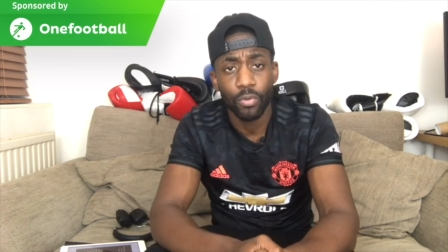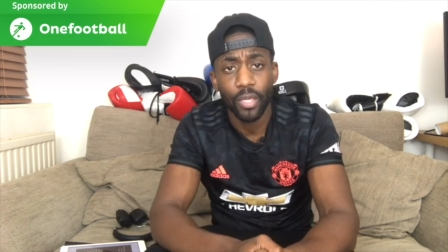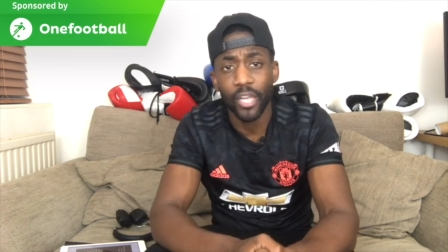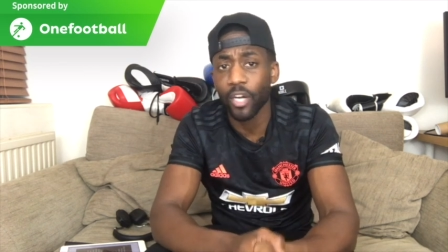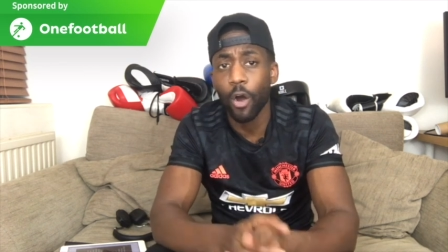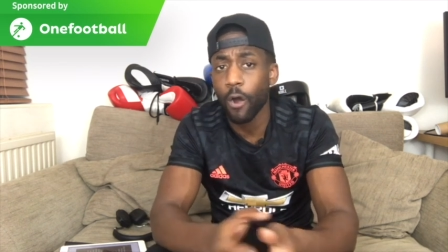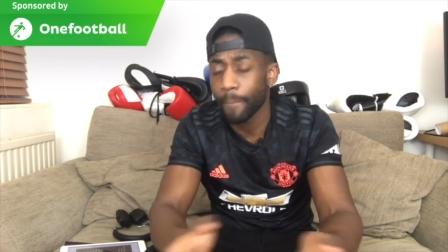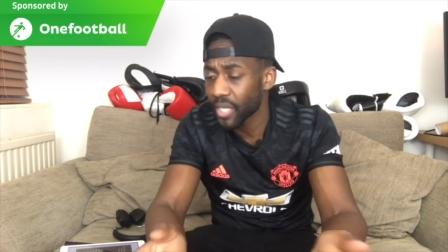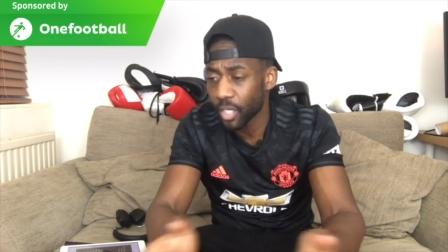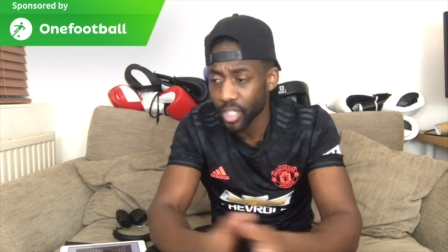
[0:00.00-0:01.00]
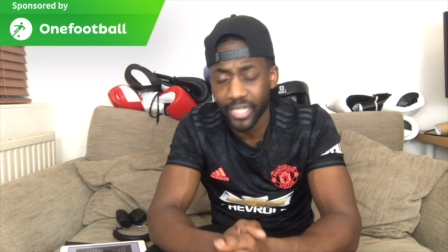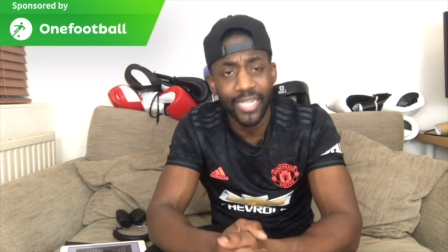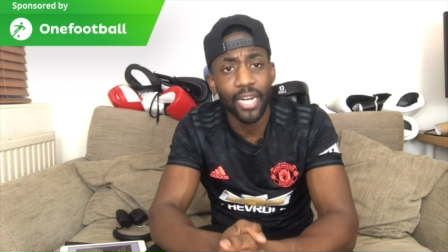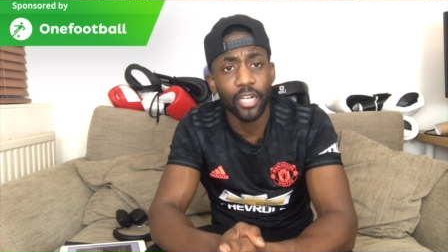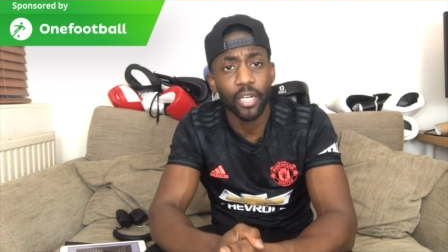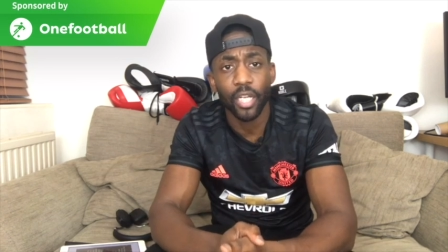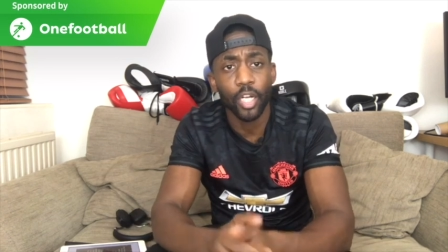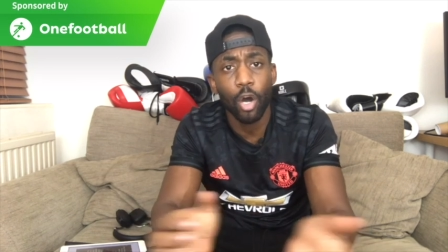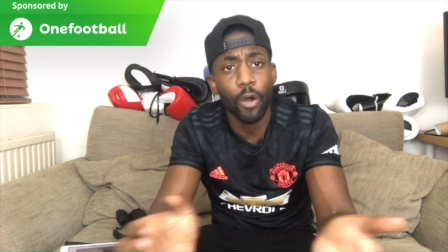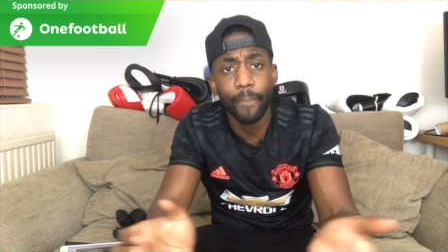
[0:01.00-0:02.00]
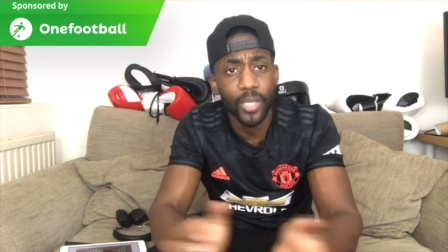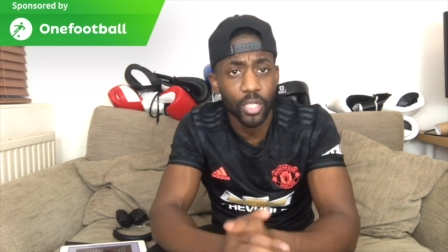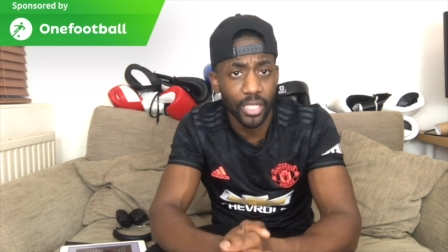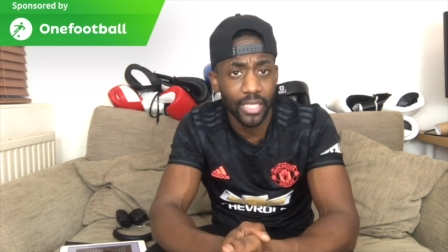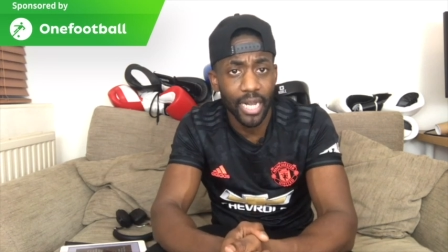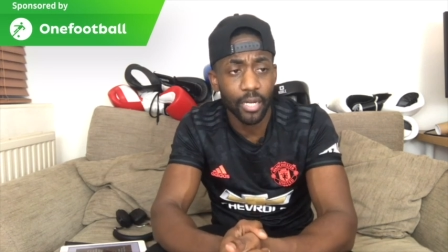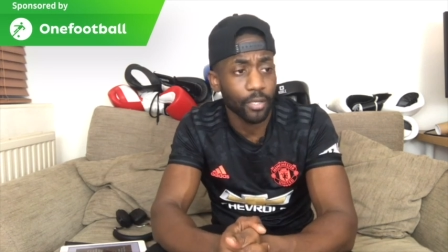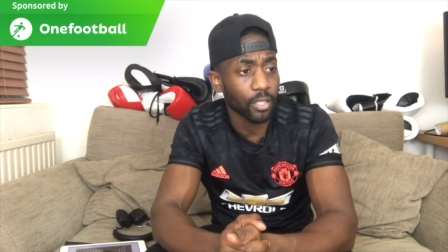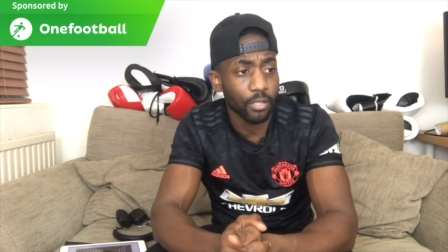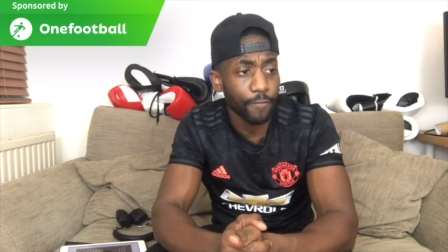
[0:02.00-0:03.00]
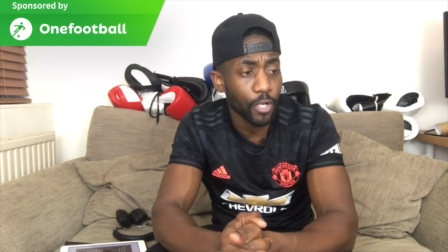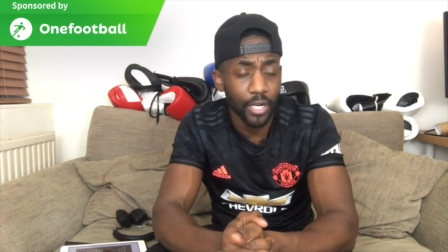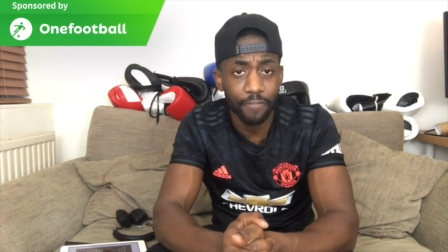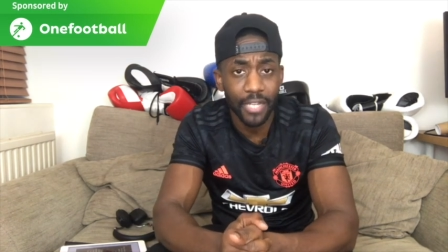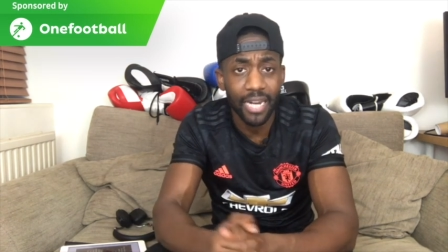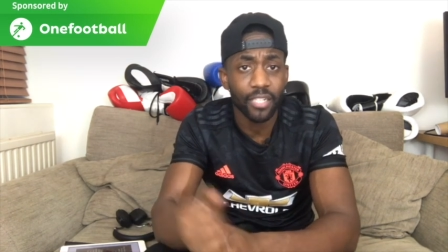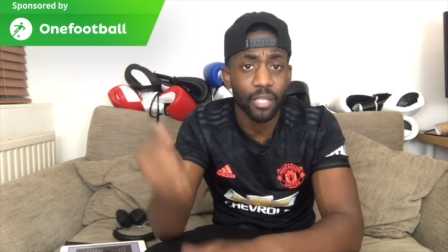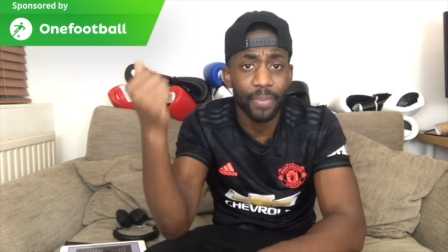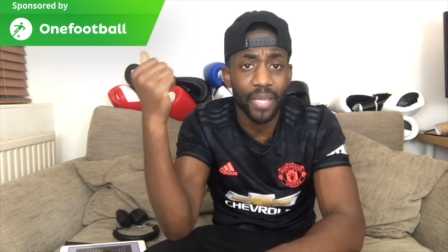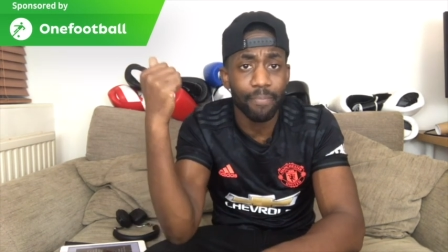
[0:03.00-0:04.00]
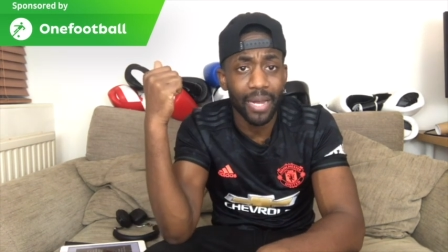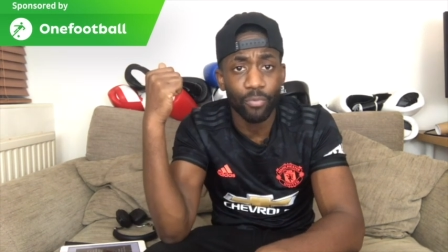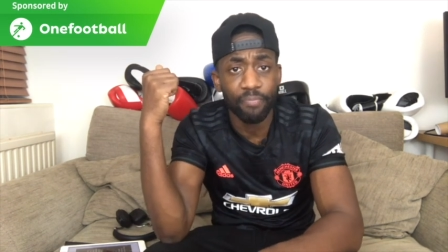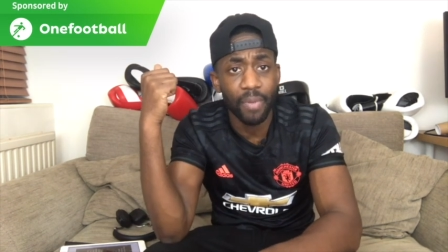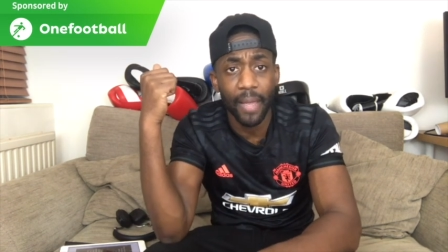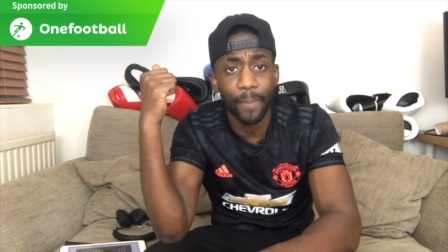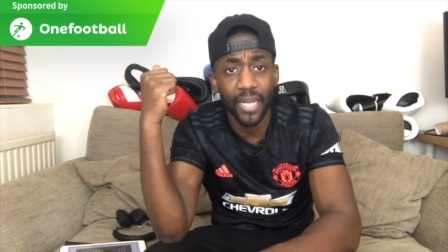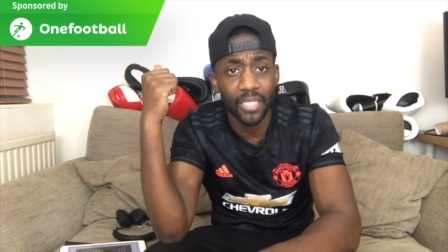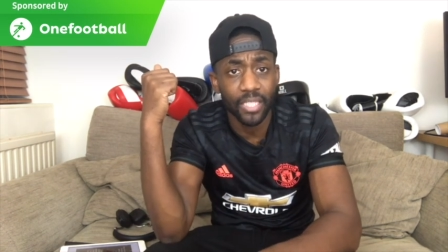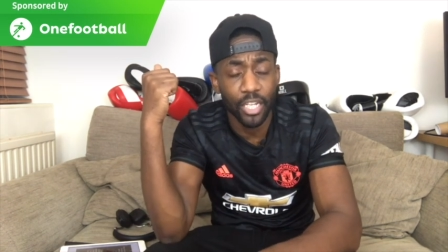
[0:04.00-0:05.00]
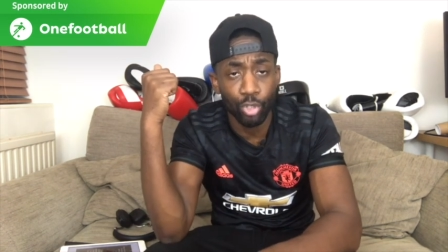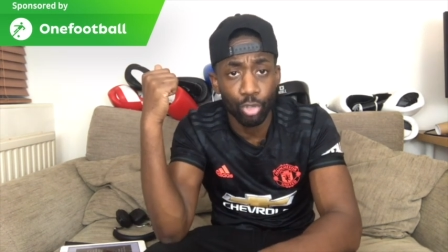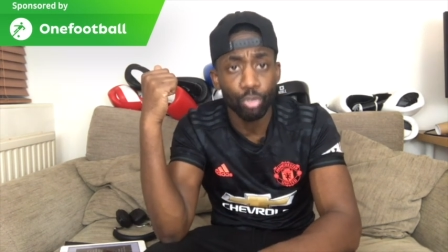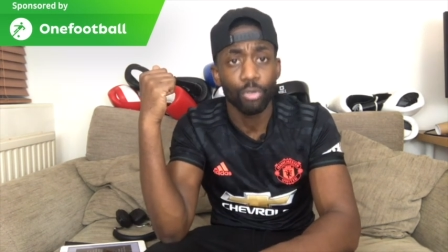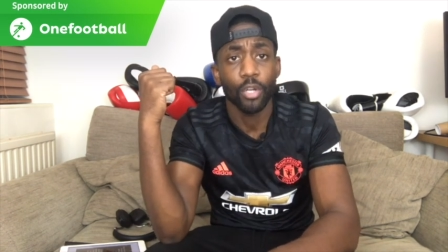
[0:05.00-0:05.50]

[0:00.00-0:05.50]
It can't be because of talent. It can't be because of talent. Because if you've got enough talent to beat man with better players than you,